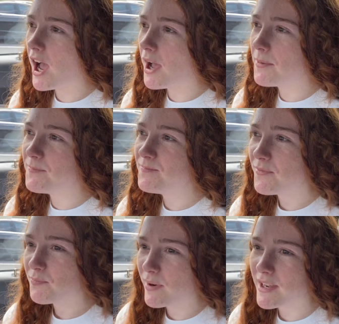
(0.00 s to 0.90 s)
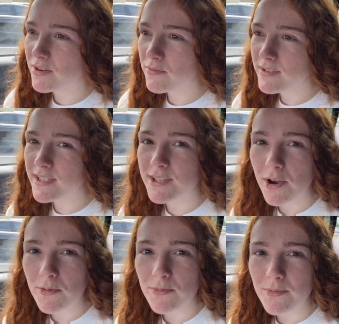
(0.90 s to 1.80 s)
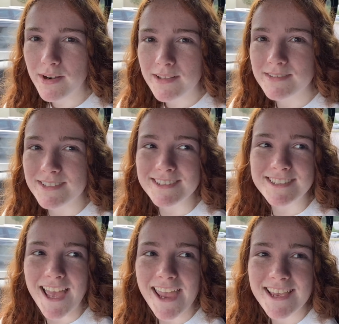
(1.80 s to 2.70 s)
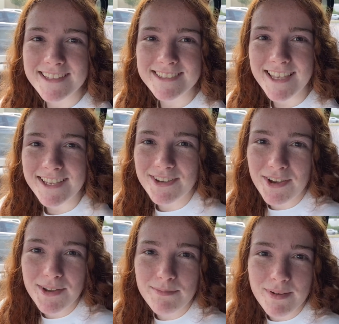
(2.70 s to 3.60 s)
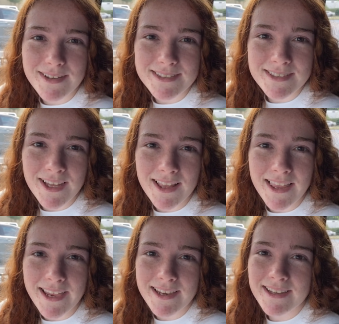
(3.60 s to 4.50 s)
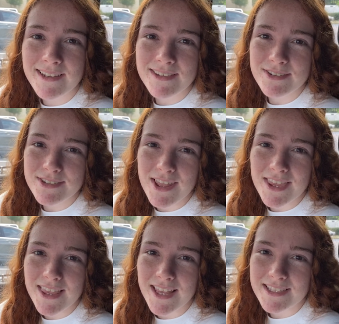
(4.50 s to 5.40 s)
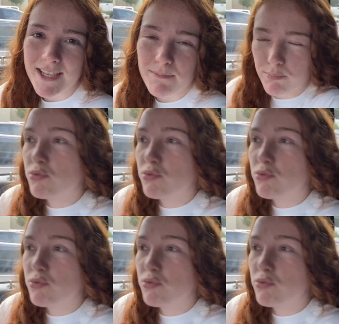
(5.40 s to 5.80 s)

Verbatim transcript: um, but I don't really know what else to say. It's like good, but it's not like there's nothing that's like